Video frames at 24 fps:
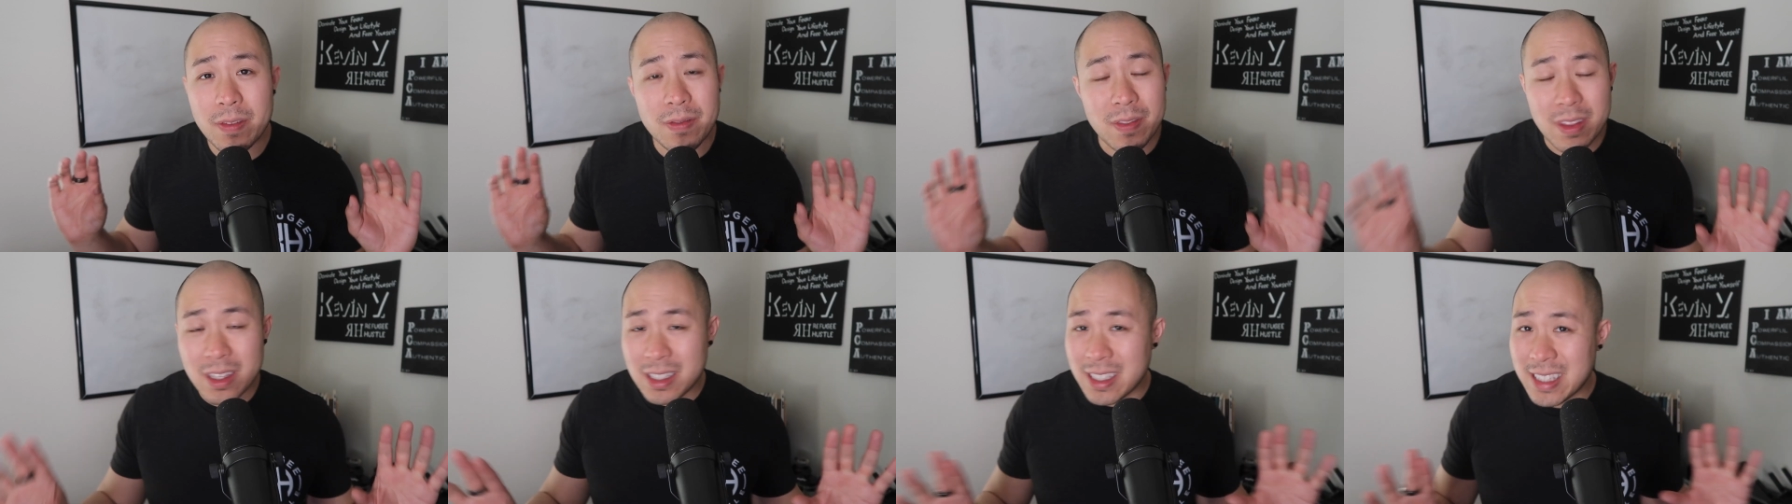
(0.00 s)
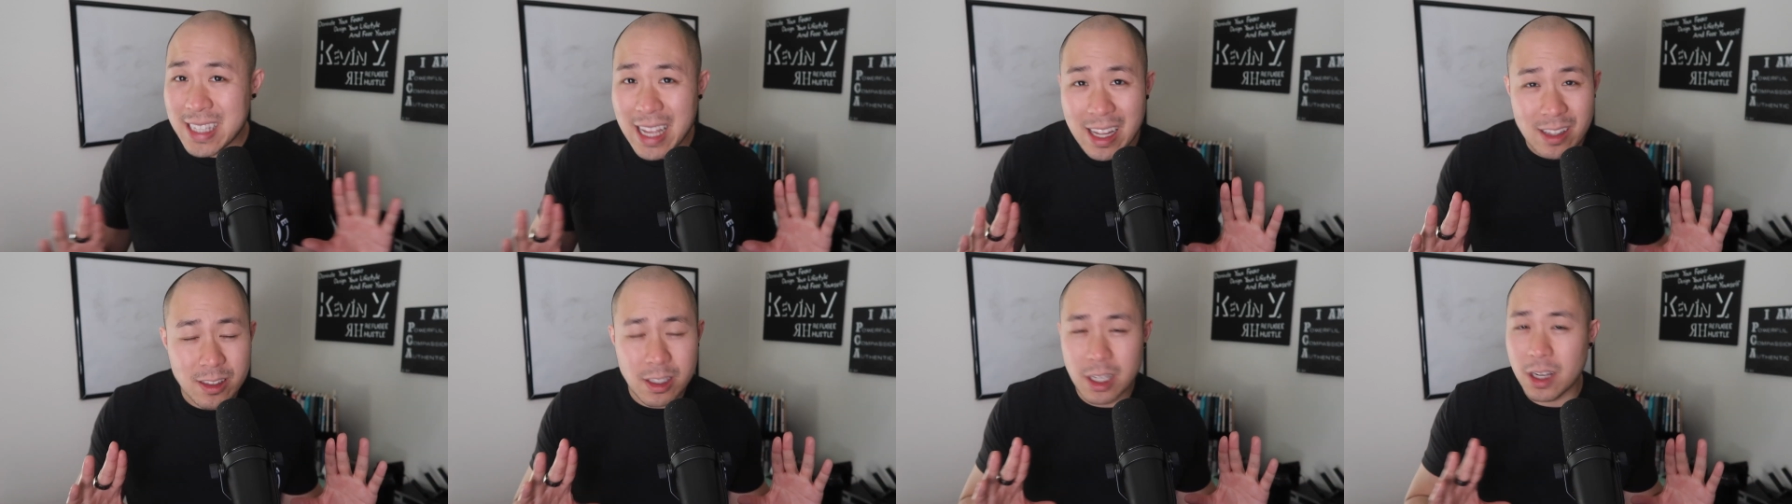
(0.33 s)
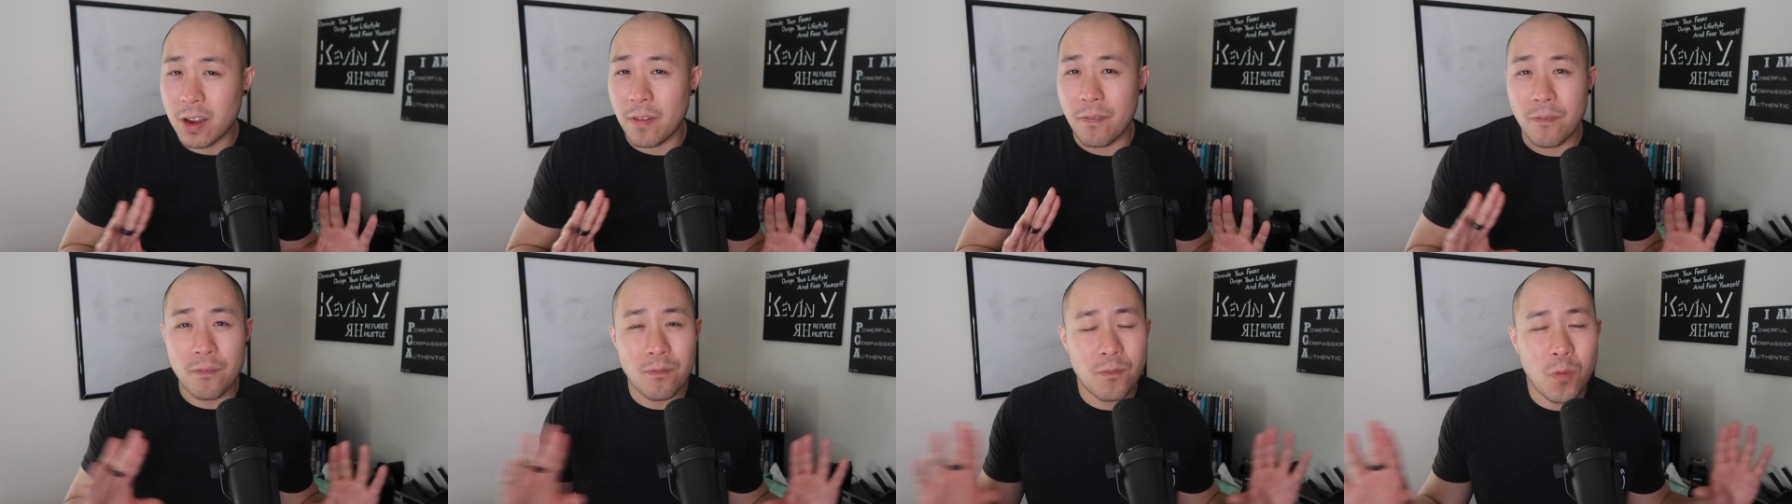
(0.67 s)
If this sounds
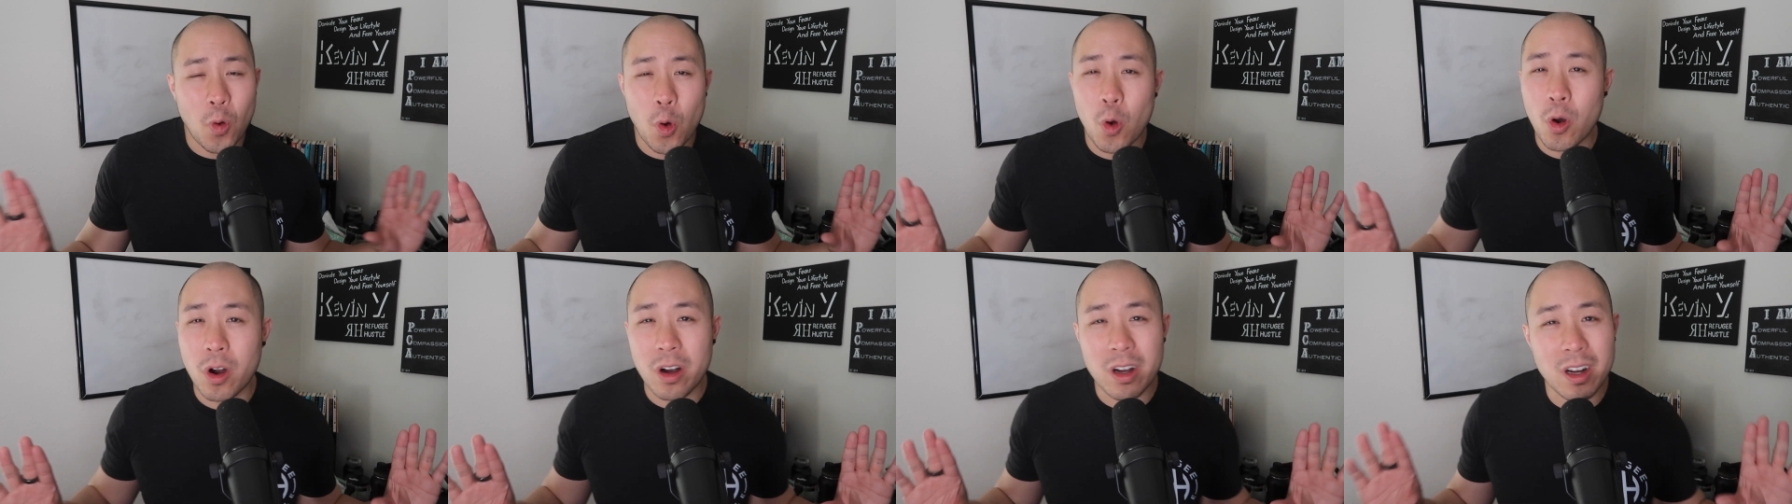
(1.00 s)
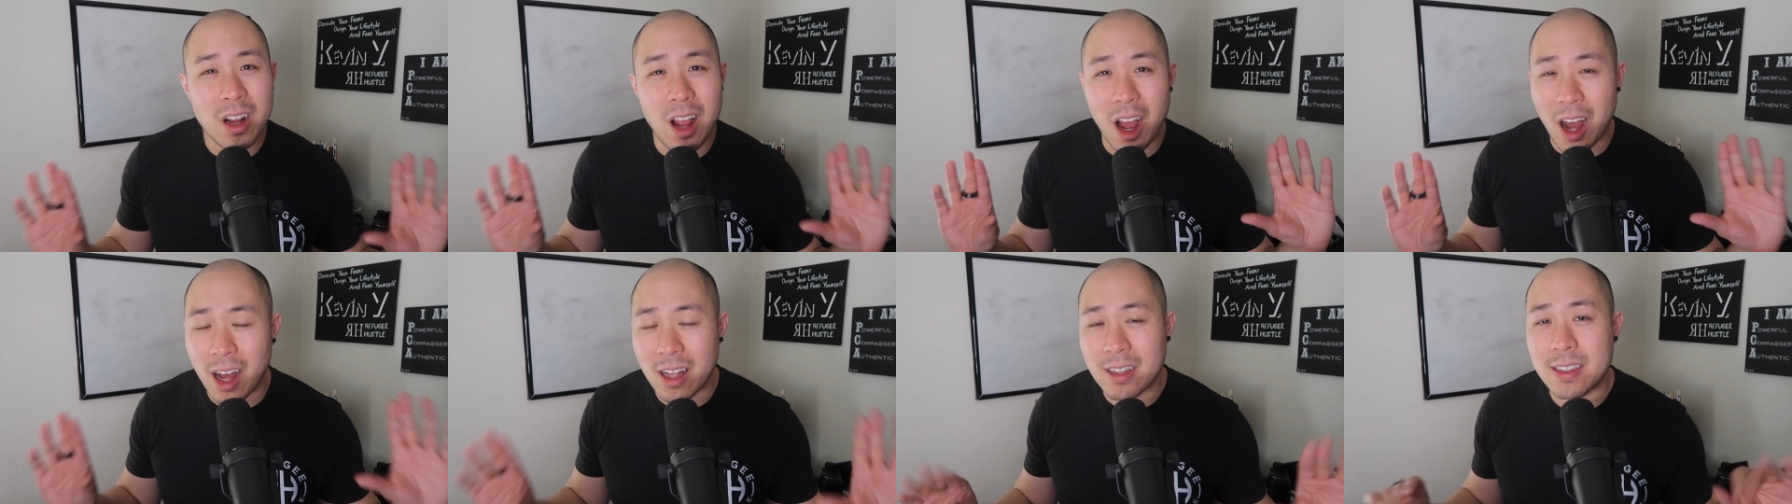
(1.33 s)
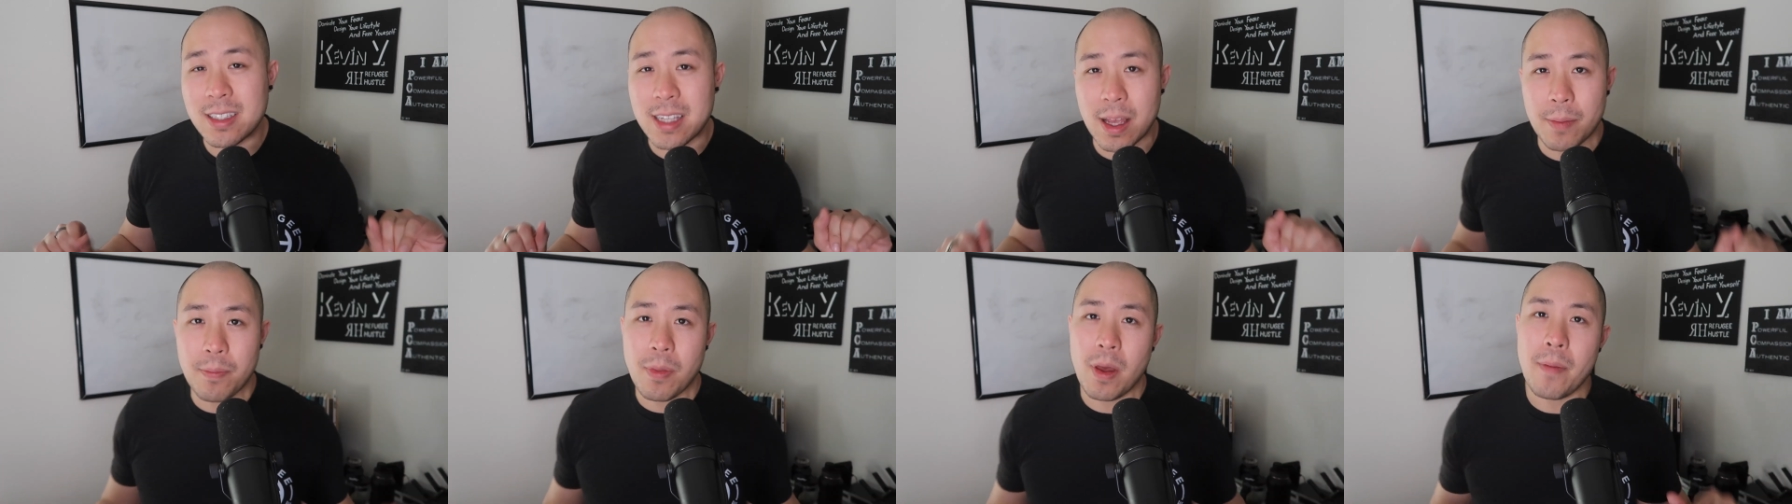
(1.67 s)
like a foreign
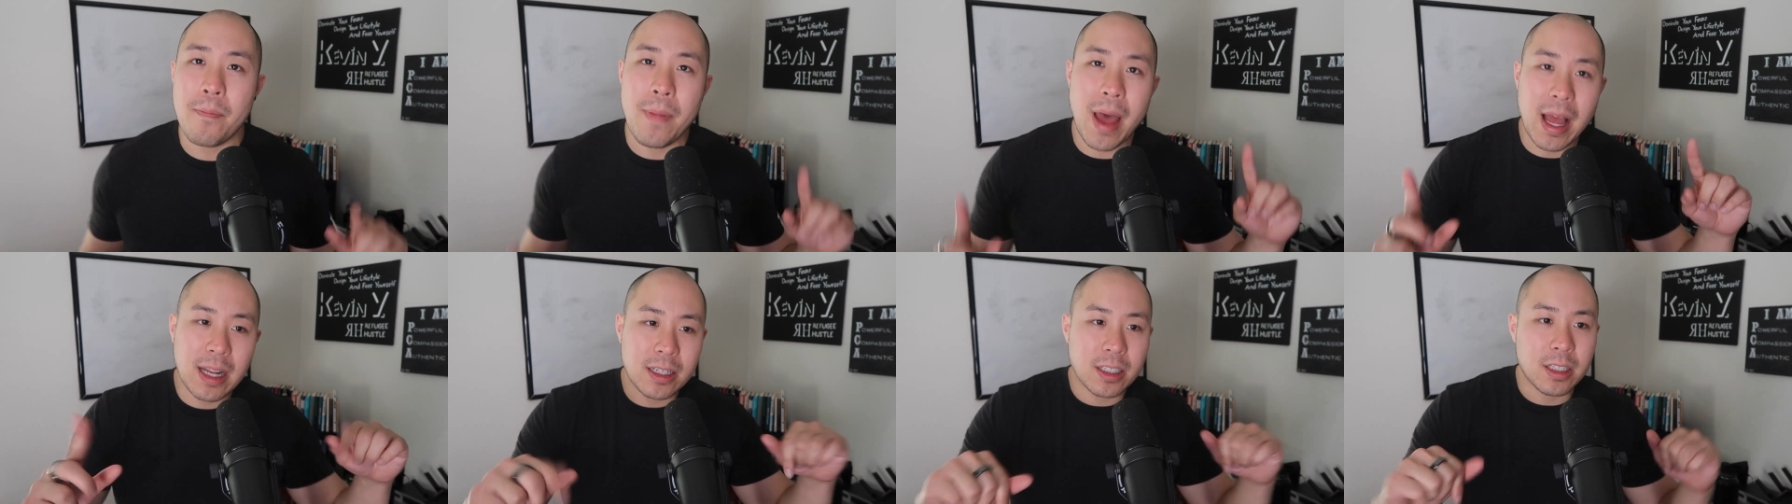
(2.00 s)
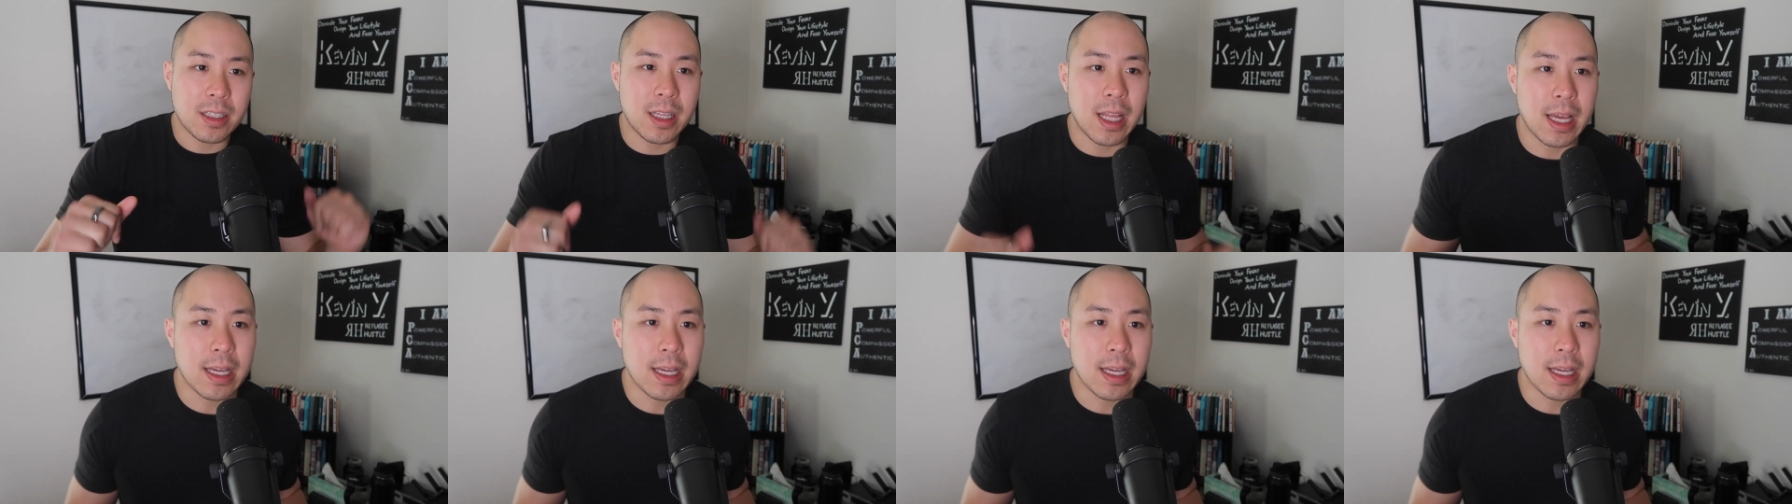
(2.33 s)
concept, imagine